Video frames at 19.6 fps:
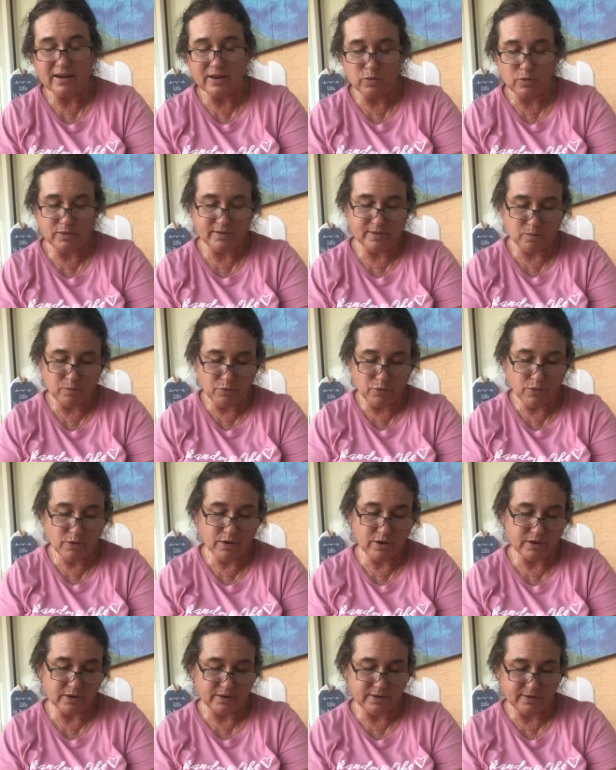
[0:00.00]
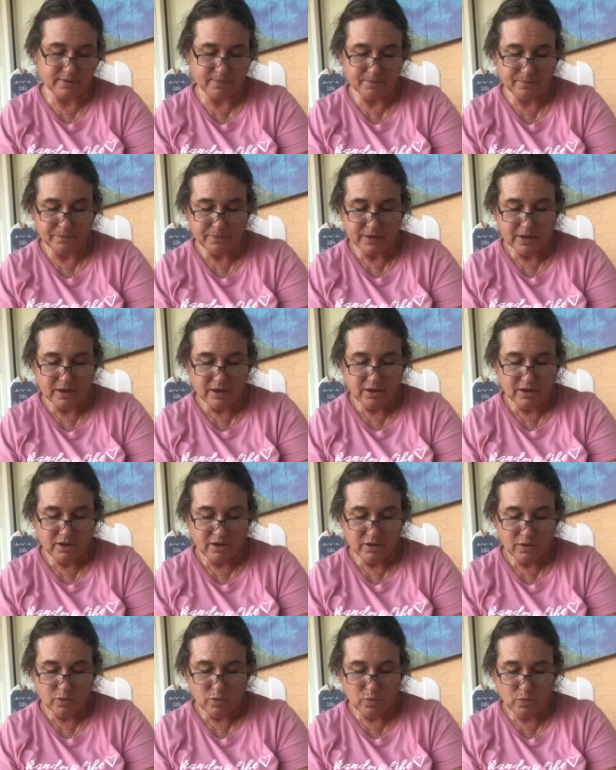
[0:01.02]
it was important.
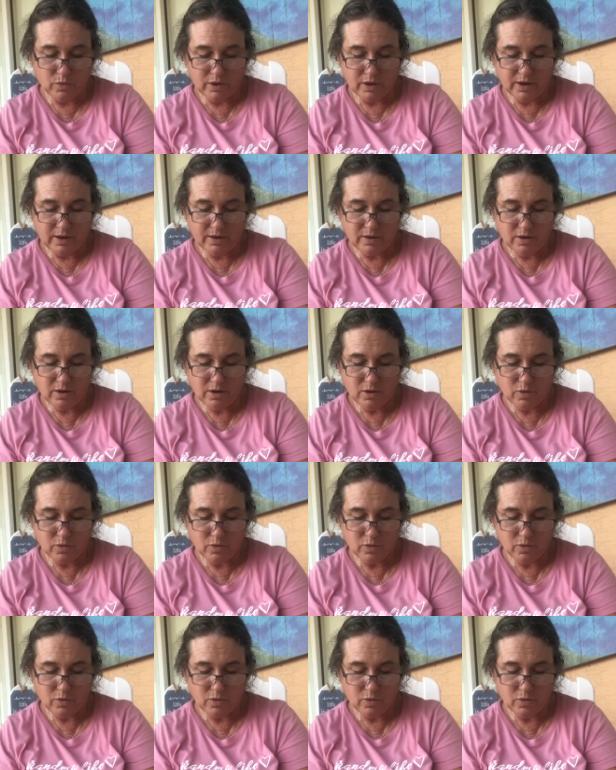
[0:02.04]
One,